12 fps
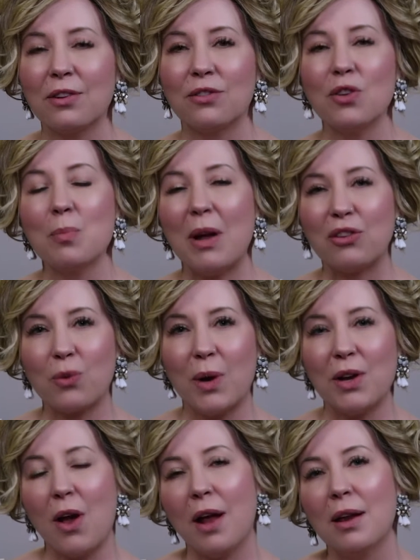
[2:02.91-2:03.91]
there's too much
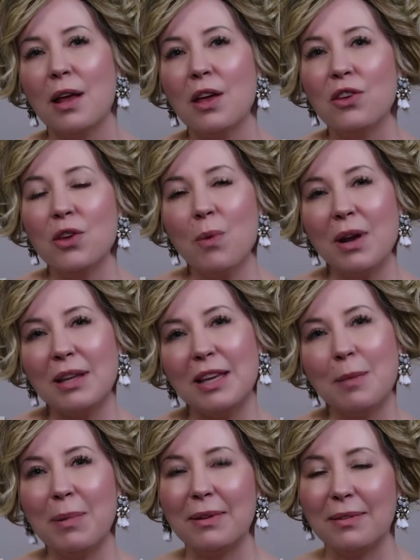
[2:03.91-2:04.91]
going on. You want to
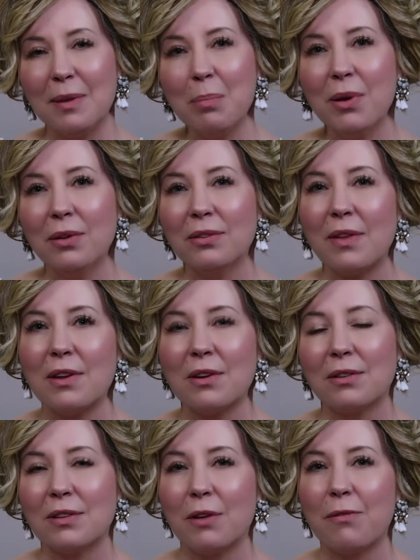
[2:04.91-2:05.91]
keep it simple so that
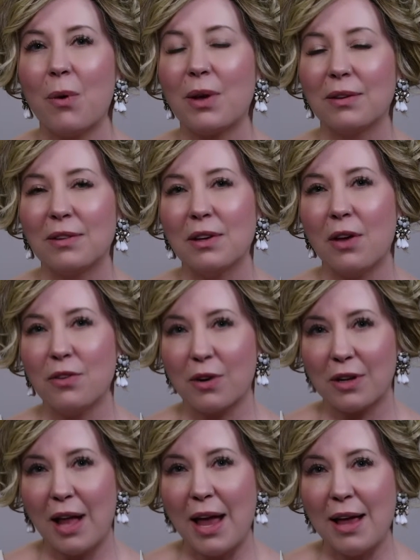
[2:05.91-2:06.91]
you're still focused in on your
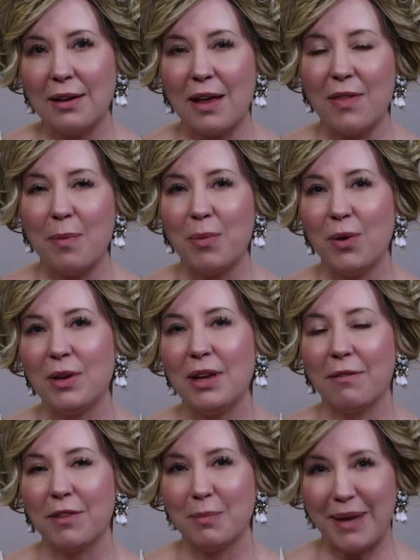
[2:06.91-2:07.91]
client and the
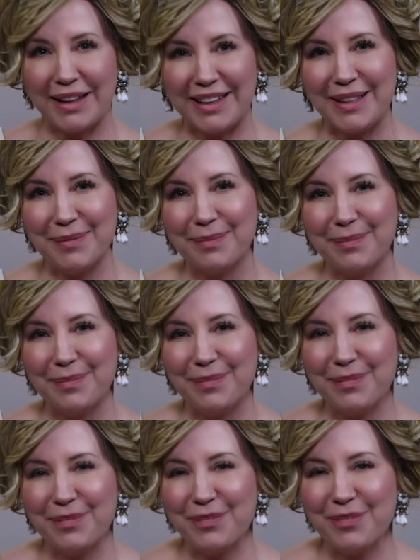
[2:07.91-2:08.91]
beauty of the belly.
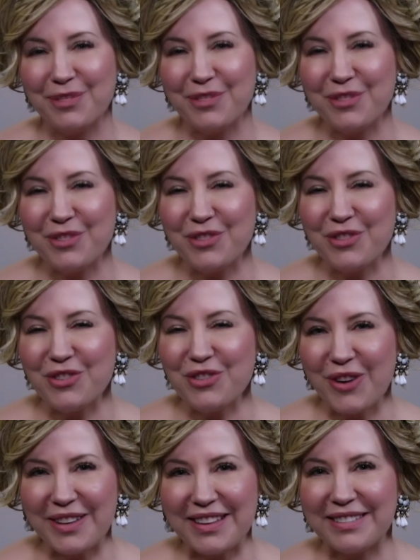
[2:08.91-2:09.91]
If you
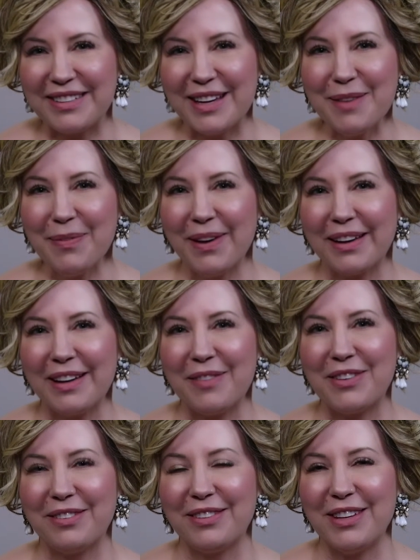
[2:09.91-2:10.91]
enjoyed this tip, I'd
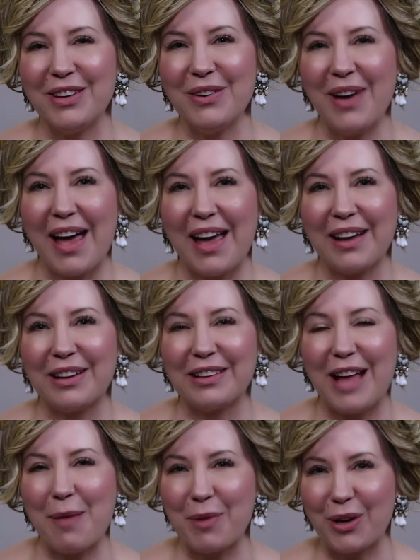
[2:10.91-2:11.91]
love to see you at
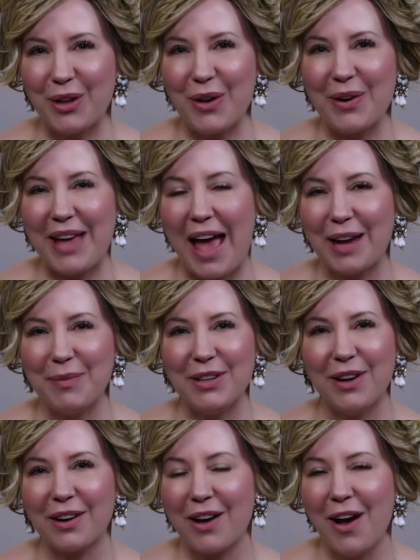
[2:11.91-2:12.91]

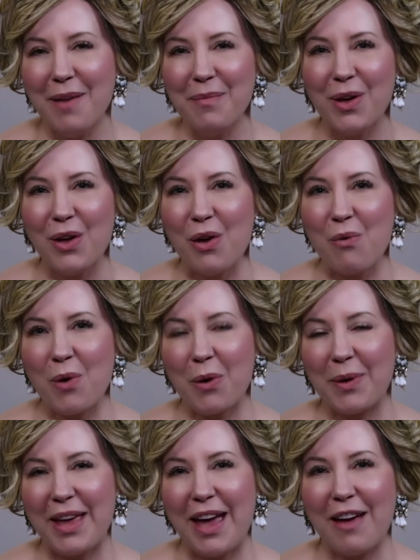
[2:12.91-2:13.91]
glamourglowacademy.com,
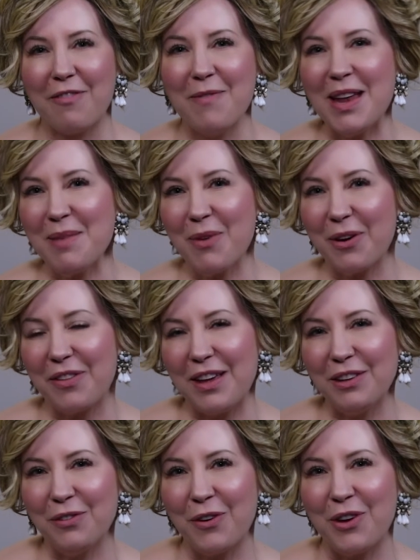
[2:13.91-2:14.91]
where we have many more
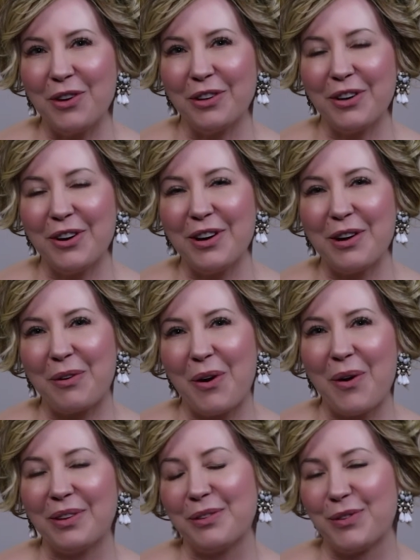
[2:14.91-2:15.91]
things for you to learn and
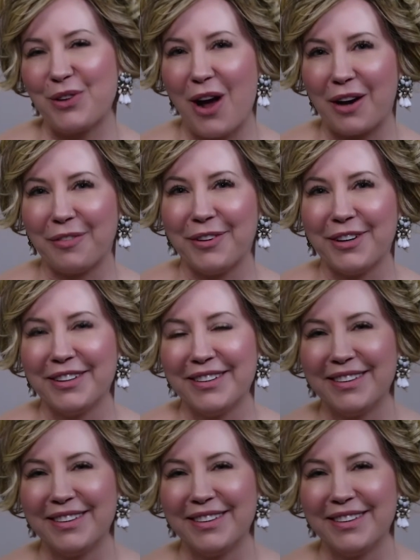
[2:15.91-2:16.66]
grow as a photographer.